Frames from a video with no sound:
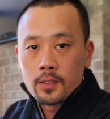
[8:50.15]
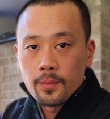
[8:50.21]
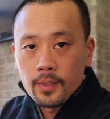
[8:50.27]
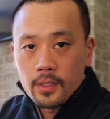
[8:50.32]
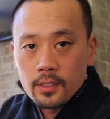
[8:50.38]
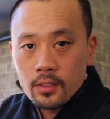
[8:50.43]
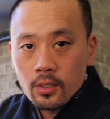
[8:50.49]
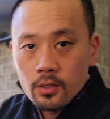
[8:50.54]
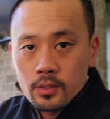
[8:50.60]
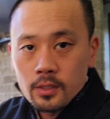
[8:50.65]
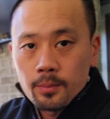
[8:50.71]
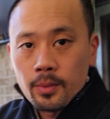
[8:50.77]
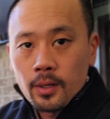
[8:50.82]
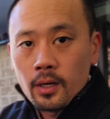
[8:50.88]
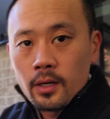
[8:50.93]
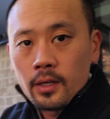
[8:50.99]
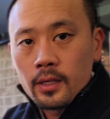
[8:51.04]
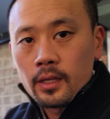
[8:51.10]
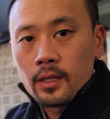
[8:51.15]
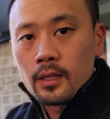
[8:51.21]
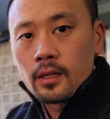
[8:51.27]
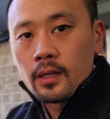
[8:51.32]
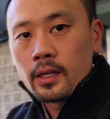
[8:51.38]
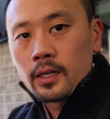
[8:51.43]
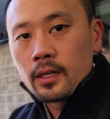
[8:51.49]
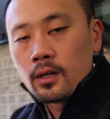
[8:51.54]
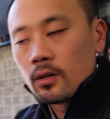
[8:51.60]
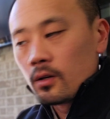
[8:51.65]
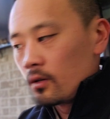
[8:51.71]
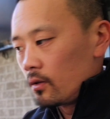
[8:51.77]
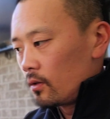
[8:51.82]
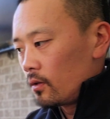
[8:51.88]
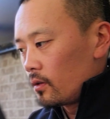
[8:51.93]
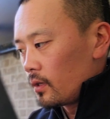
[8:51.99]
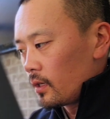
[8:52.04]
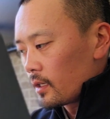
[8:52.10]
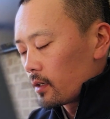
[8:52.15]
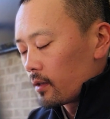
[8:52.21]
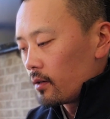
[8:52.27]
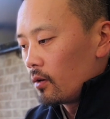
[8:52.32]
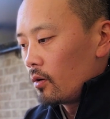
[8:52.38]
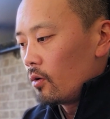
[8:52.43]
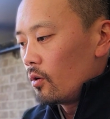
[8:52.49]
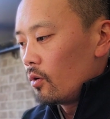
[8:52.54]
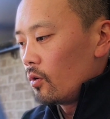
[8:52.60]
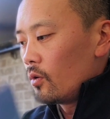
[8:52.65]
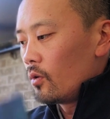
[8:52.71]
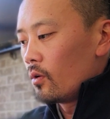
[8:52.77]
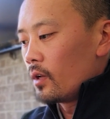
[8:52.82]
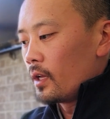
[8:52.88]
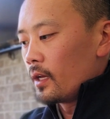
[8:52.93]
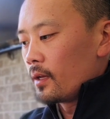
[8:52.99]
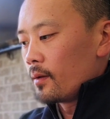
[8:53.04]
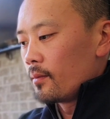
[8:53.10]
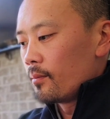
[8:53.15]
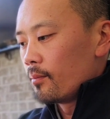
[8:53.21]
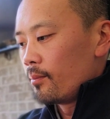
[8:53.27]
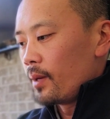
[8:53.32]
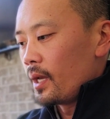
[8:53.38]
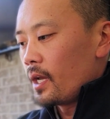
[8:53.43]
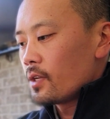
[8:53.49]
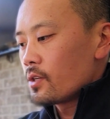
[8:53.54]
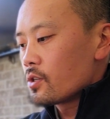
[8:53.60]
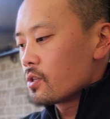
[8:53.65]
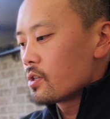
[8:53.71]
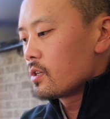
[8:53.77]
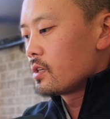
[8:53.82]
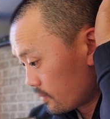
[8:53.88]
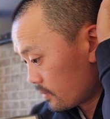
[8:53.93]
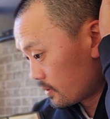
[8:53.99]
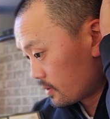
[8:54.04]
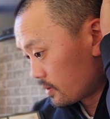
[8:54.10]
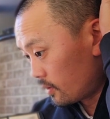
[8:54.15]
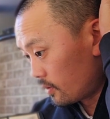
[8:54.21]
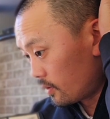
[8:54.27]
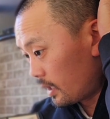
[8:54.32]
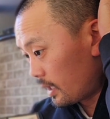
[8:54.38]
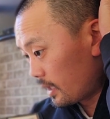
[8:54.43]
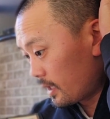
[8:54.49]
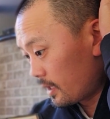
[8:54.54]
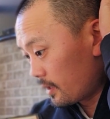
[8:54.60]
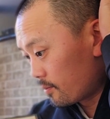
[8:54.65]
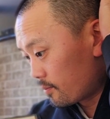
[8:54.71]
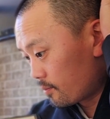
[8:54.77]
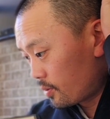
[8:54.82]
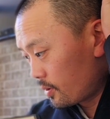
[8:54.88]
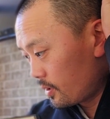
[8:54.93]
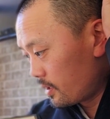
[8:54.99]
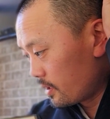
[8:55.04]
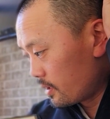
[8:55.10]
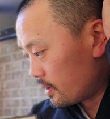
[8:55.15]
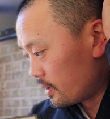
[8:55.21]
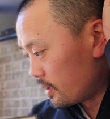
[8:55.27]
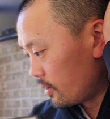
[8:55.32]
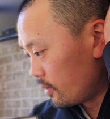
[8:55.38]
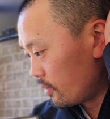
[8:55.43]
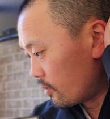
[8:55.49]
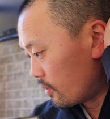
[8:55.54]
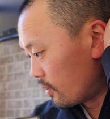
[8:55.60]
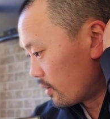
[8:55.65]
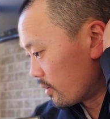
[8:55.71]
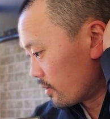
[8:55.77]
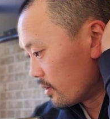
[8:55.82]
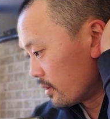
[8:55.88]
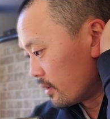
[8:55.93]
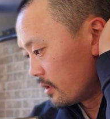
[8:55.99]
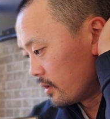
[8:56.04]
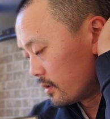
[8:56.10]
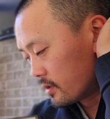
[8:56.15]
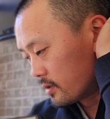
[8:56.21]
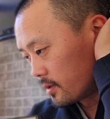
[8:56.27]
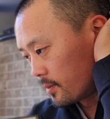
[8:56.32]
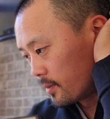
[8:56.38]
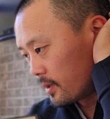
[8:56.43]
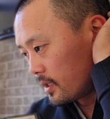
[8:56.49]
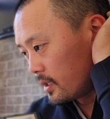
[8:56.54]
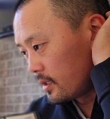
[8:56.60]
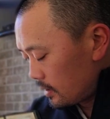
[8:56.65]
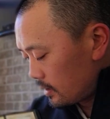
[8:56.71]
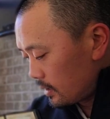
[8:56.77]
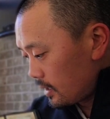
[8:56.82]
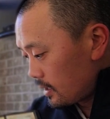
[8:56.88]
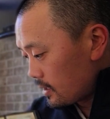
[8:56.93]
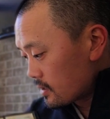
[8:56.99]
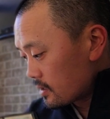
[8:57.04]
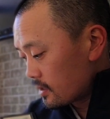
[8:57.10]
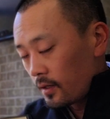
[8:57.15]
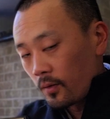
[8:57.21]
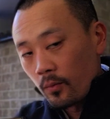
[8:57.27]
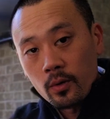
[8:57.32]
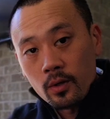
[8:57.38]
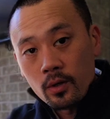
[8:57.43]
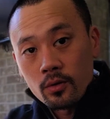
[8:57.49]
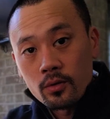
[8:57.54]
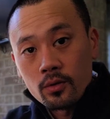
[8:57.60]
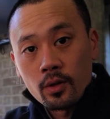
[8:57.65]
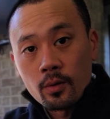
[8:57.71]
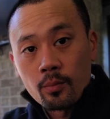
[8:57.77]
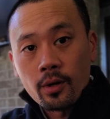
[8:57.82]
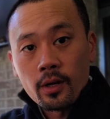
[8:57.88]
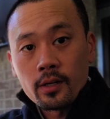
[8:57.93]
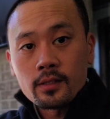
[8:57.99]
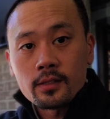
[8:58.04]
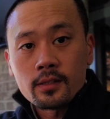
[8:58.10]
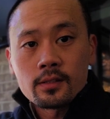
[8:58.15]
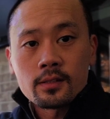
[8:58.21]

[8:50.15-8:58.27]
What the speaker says: of these cards I bought in like a whole batch, so I got a pretty good deal on some of these. They just didn't want to go through the process